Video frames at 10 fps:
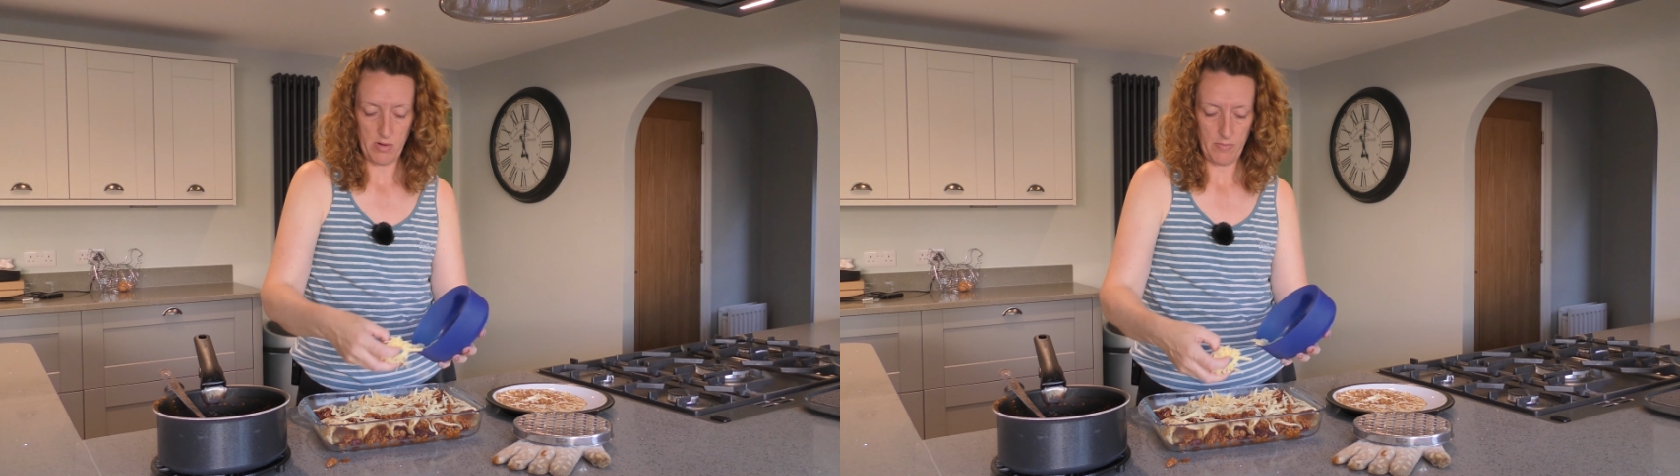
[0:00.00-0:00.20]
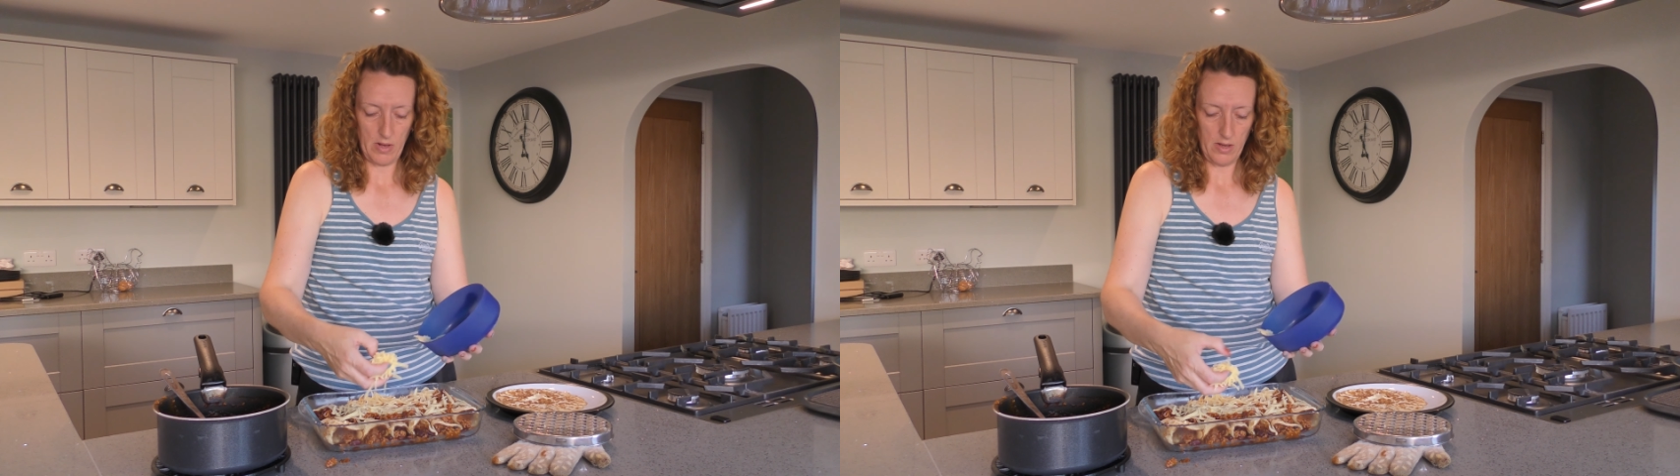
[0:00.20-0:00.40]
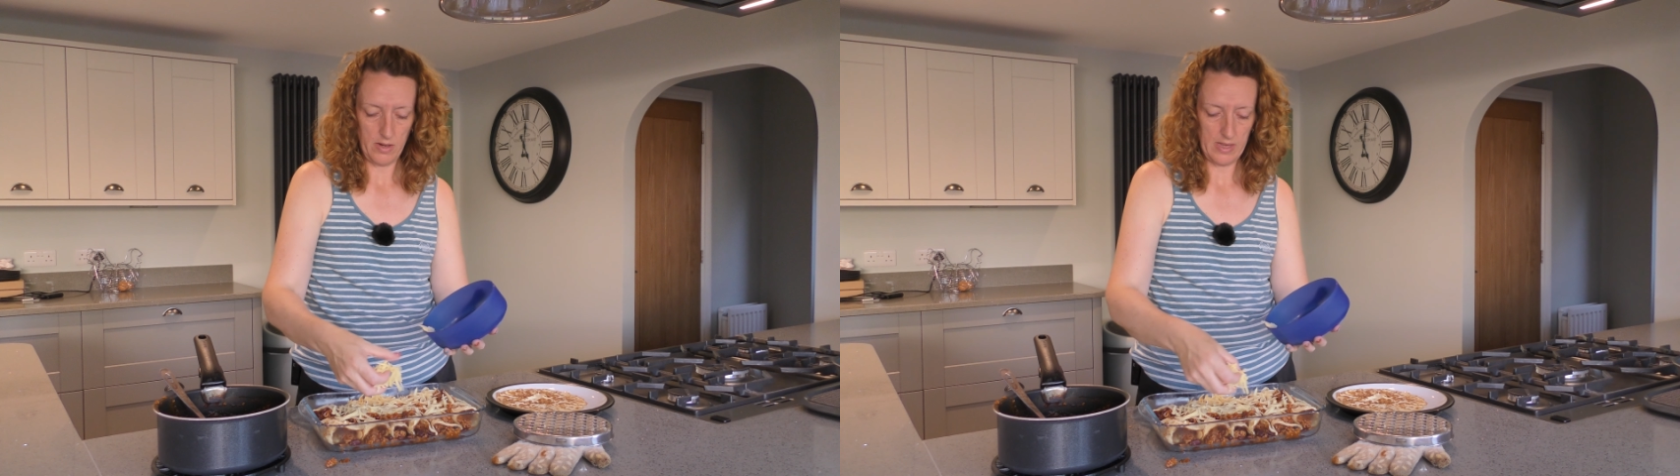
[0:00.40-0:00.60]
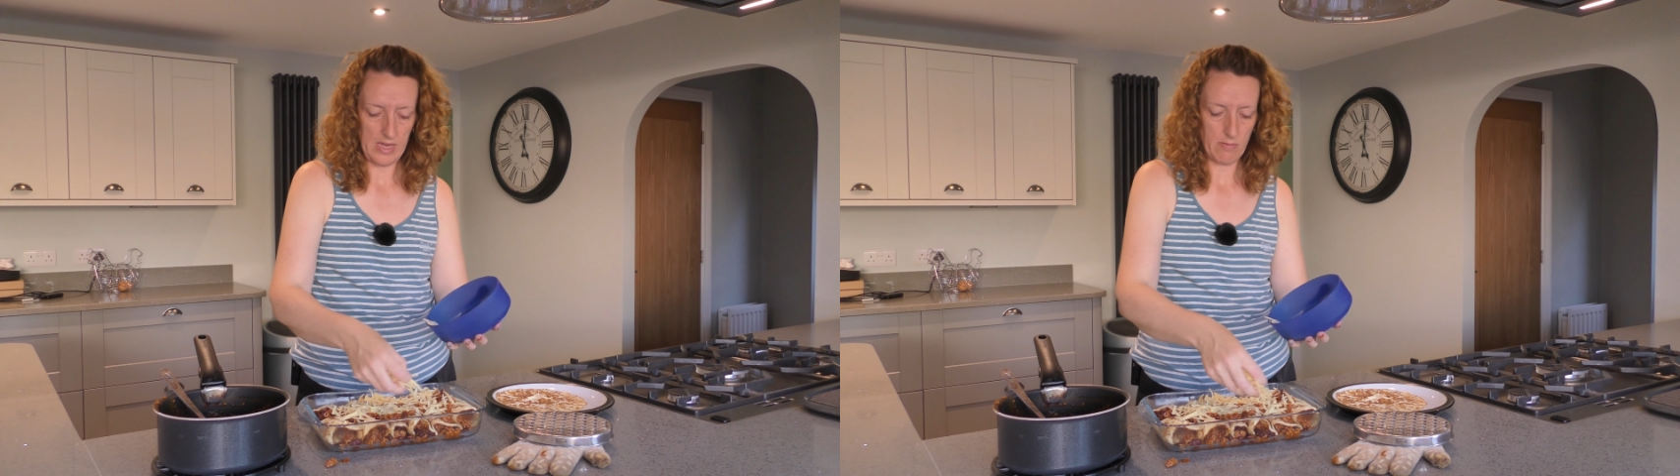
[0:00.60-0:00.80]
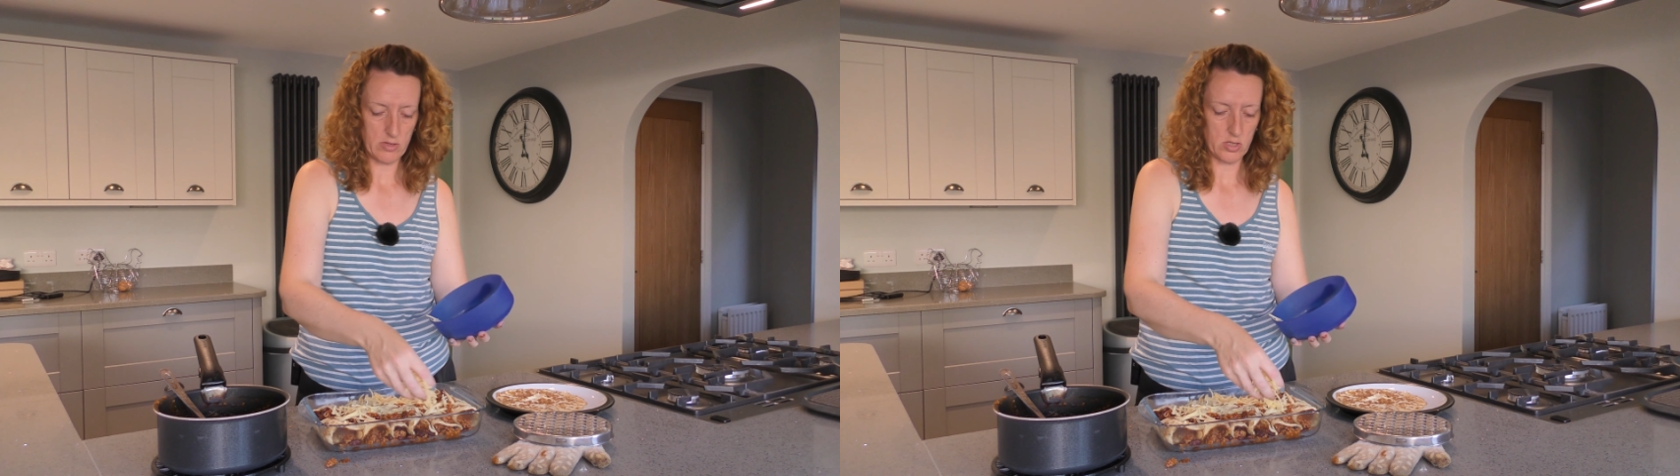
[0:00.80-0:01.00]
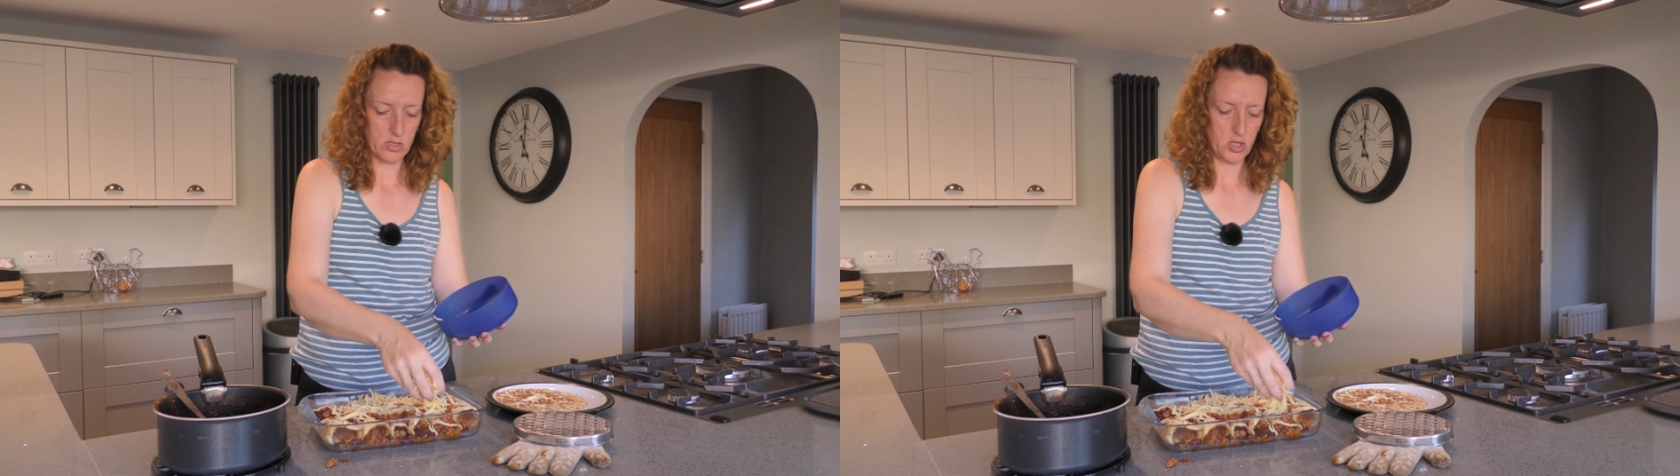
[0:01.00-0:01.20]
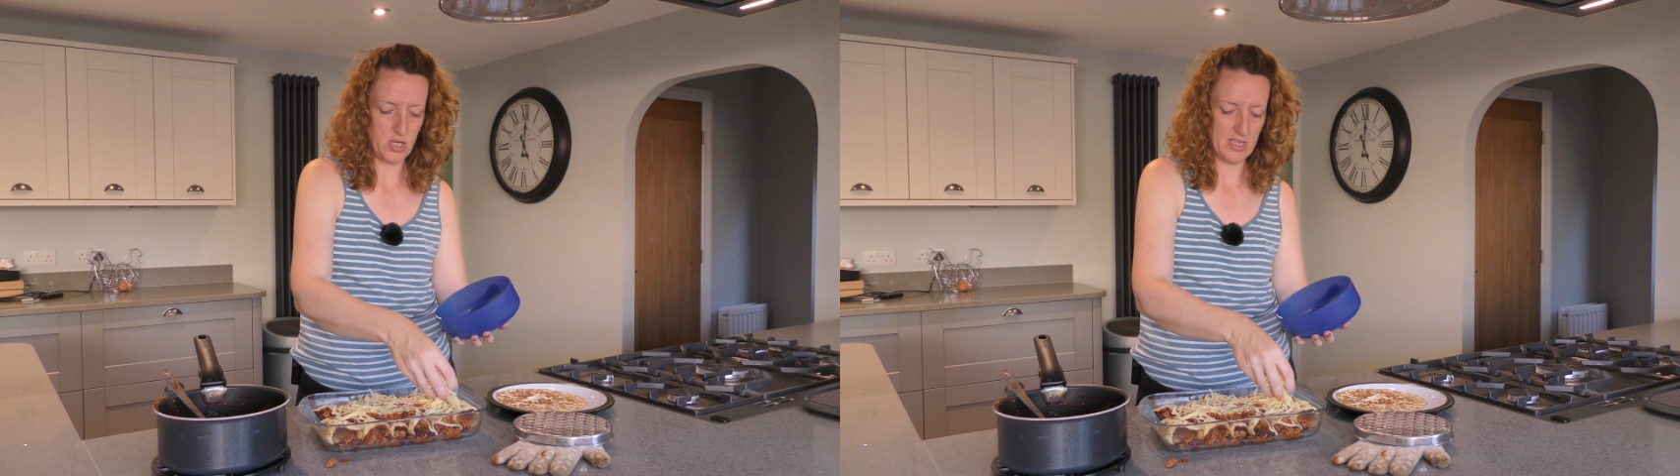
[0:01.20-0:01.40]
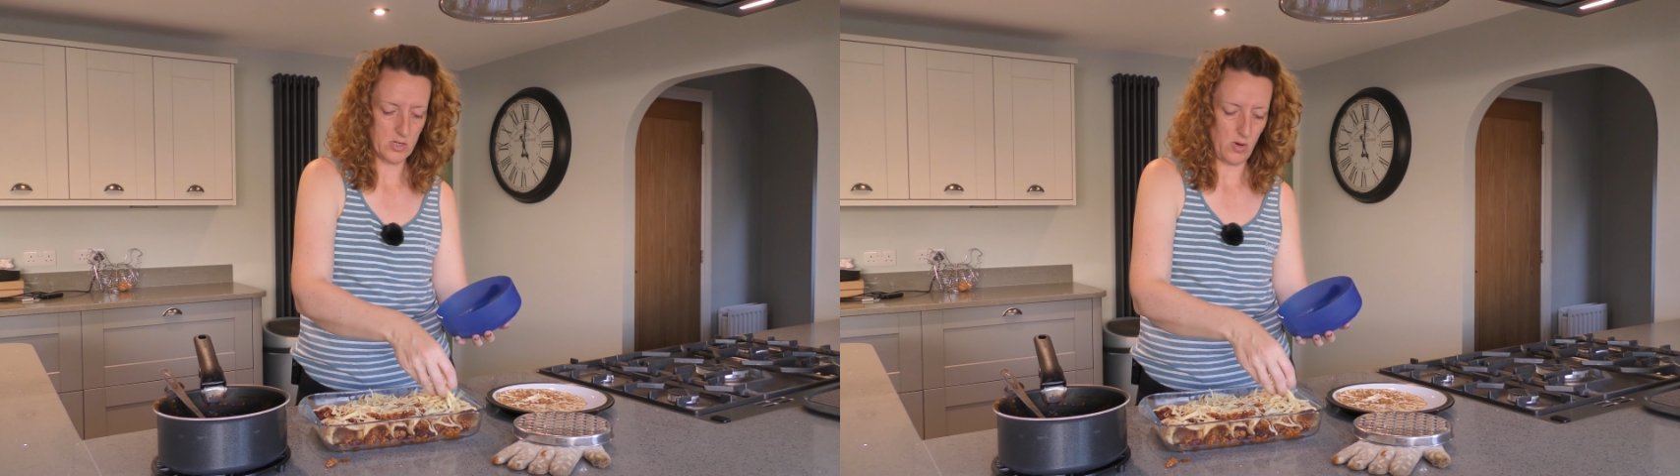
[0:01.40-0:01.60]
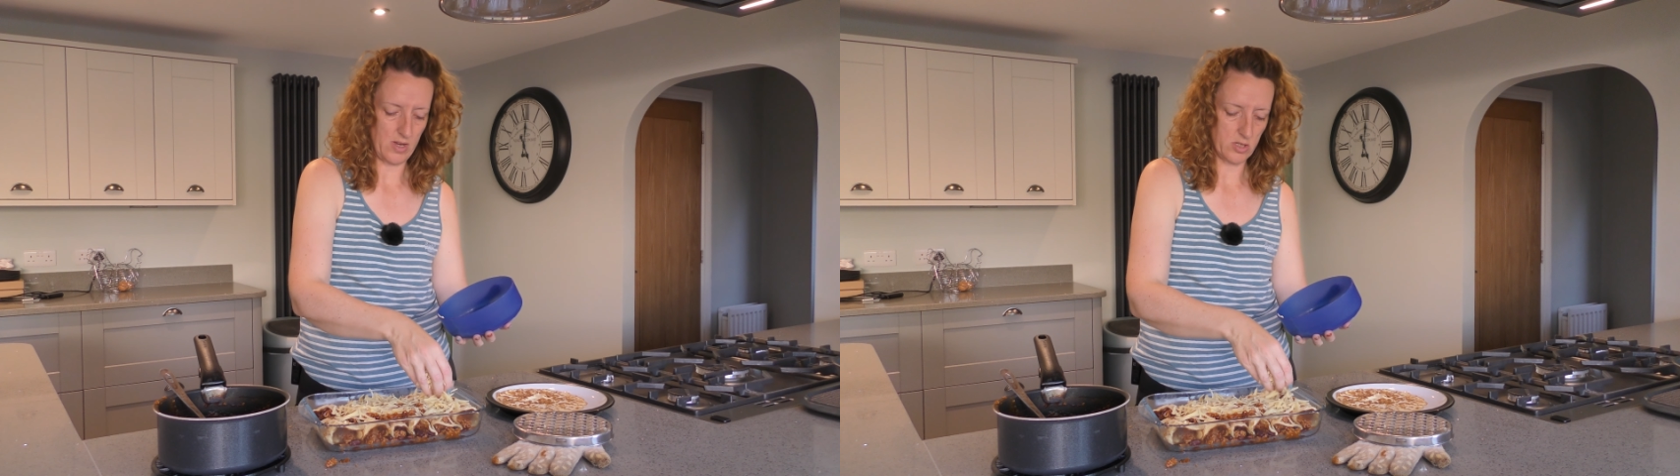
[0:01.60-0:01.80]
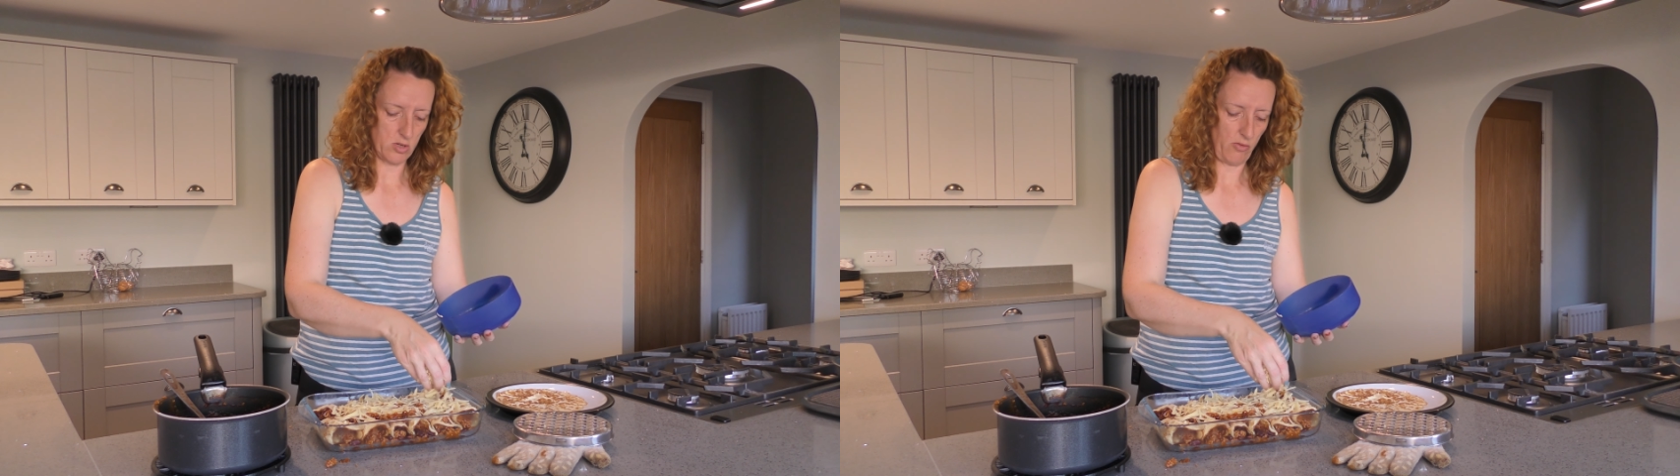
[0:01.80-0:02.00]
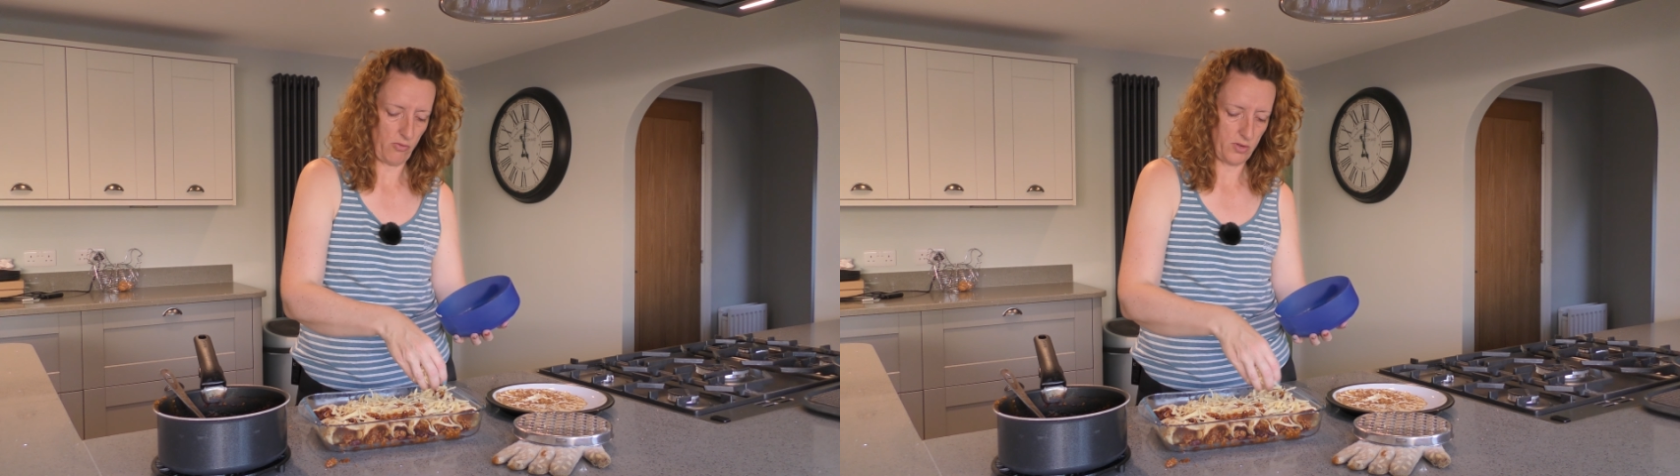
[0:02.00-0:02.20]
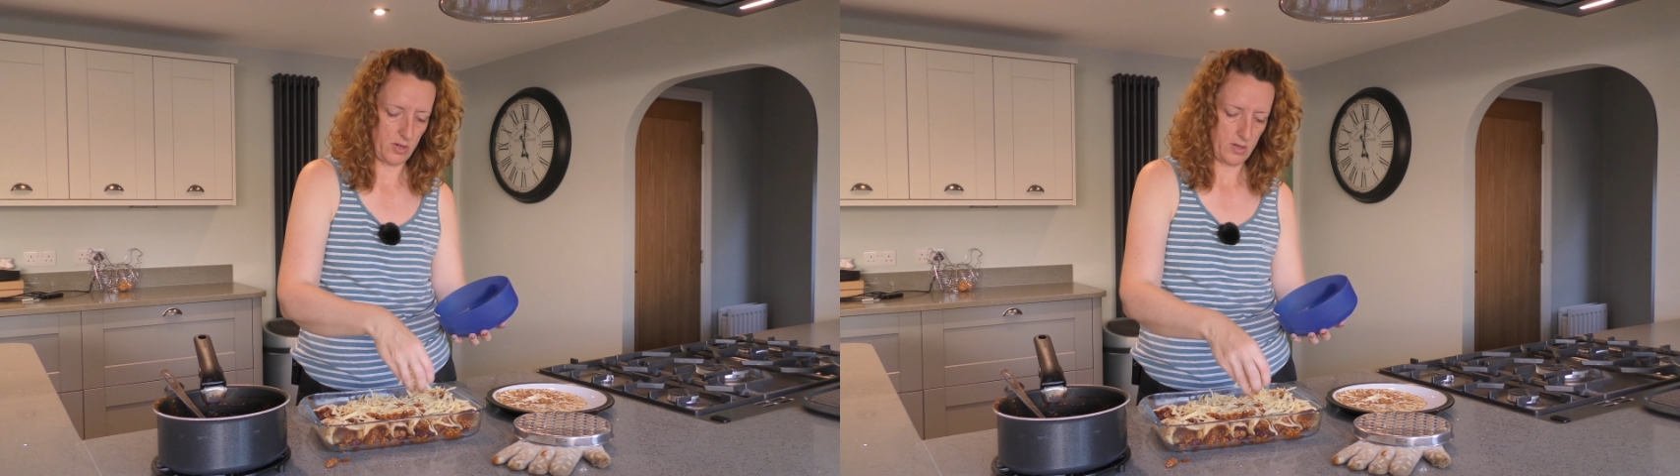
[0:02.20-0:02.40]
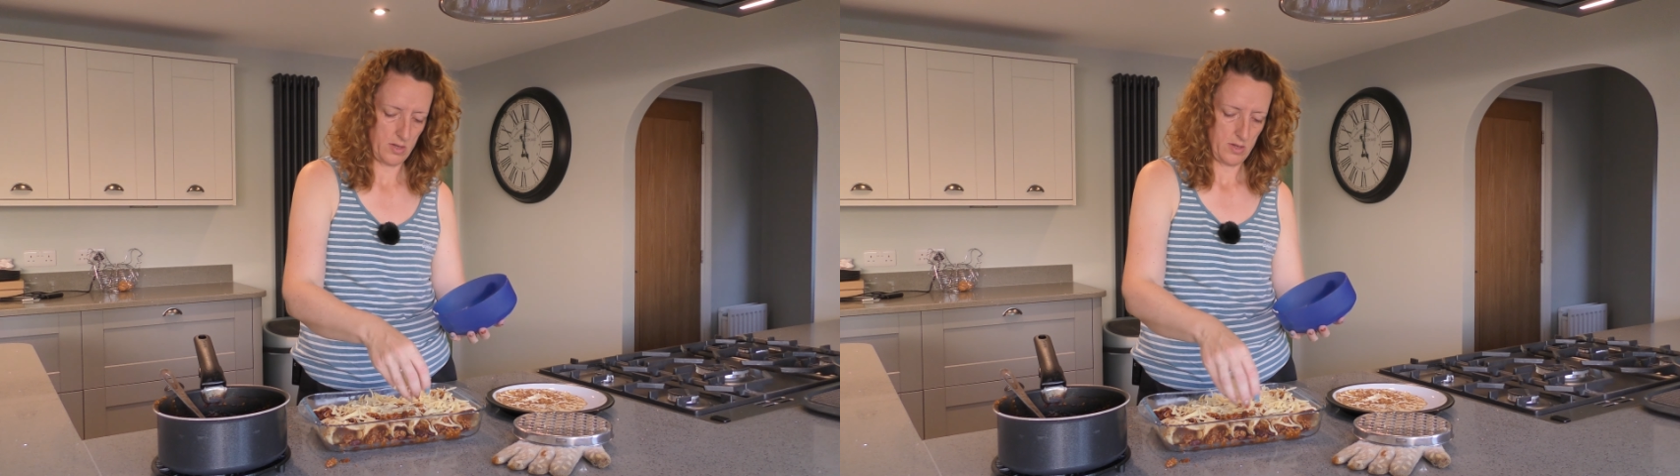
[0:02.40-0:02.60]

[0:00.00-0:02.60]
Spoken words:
Primula and it keeps the cheese quite soft.